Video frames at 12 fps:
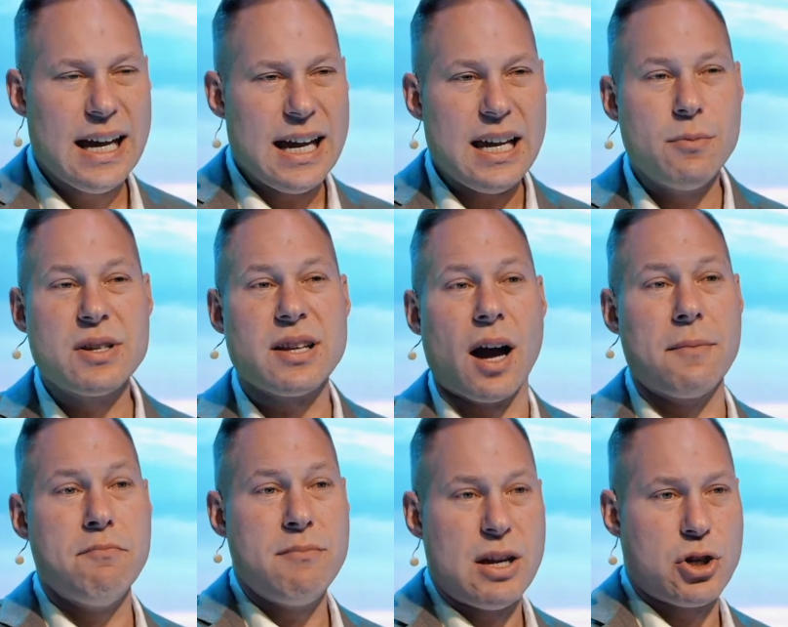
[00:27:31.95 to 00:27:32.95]
He was
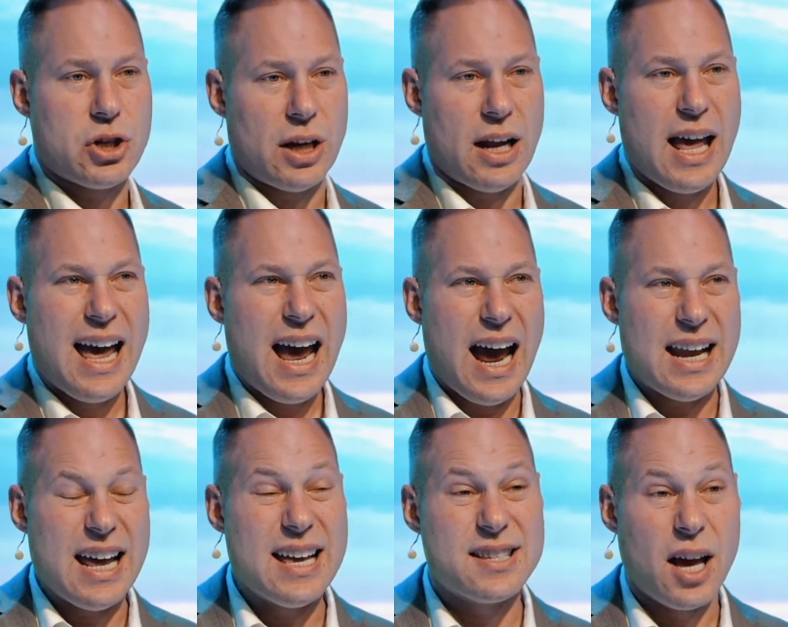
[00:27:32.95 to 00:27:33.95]
on mission, and
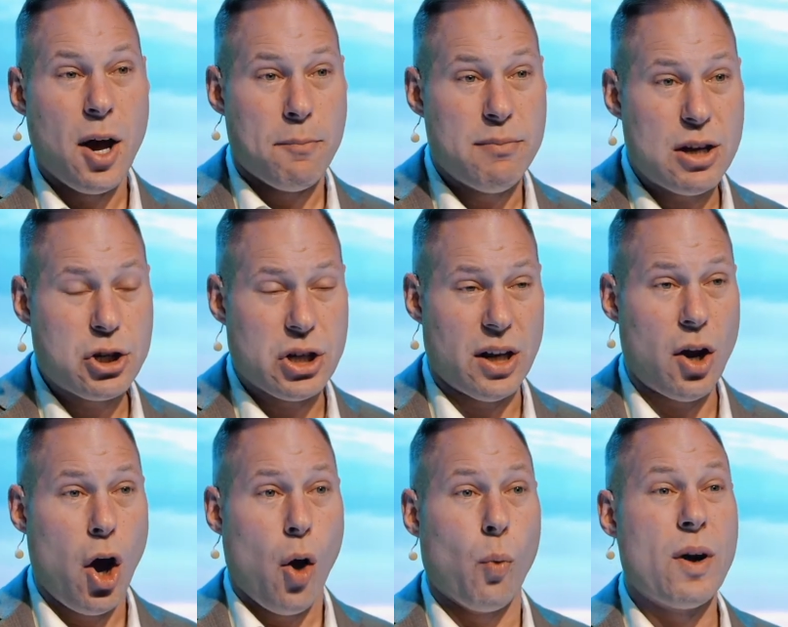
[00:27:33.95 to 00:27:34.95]
his mission
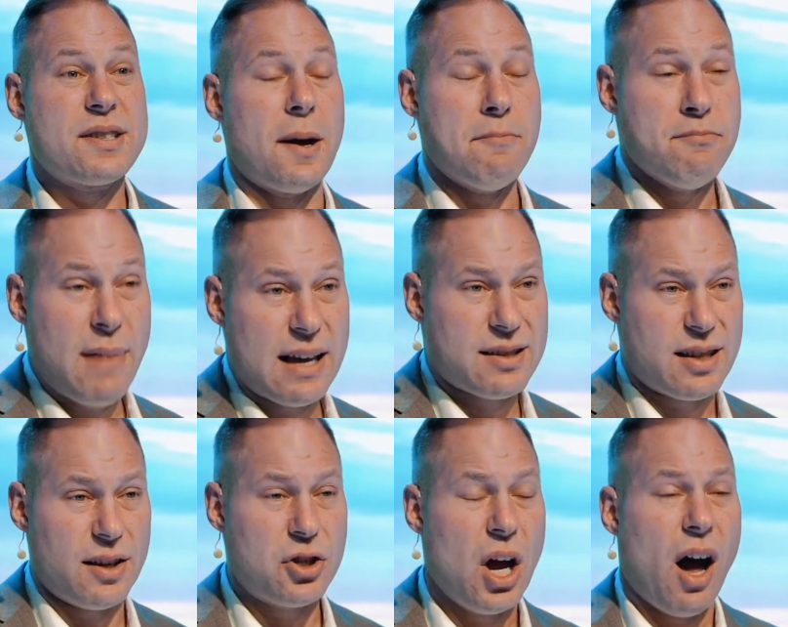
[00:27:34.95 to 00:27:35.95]
was a
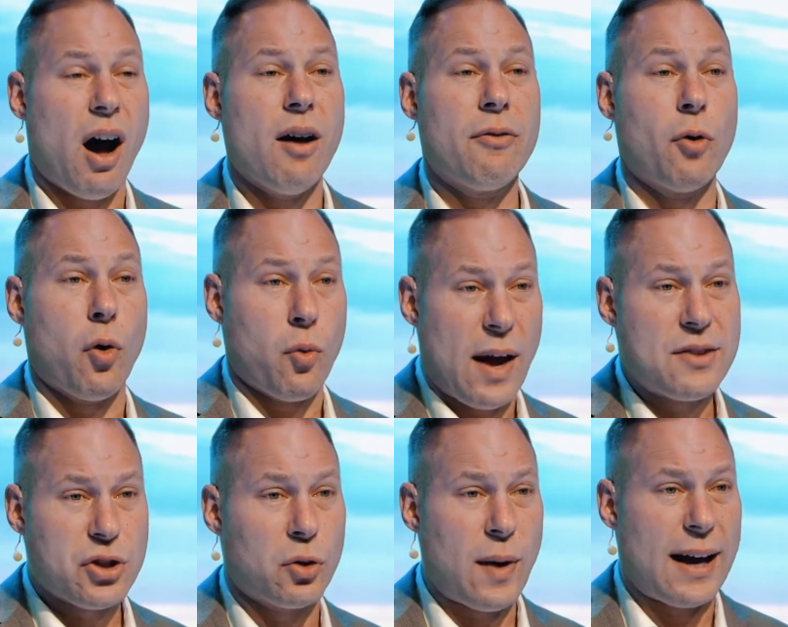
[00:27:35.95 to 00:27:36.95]
message of
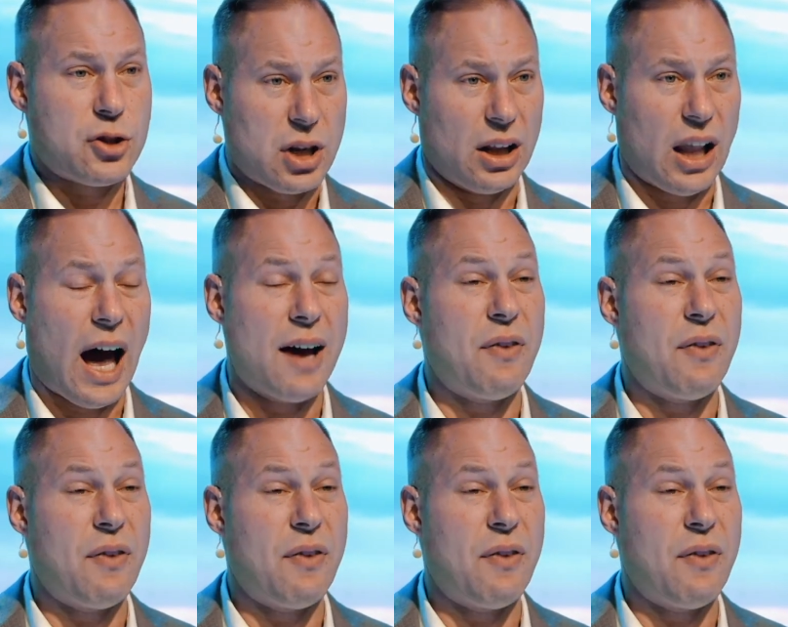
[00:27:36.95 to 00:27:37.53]
resurrection life.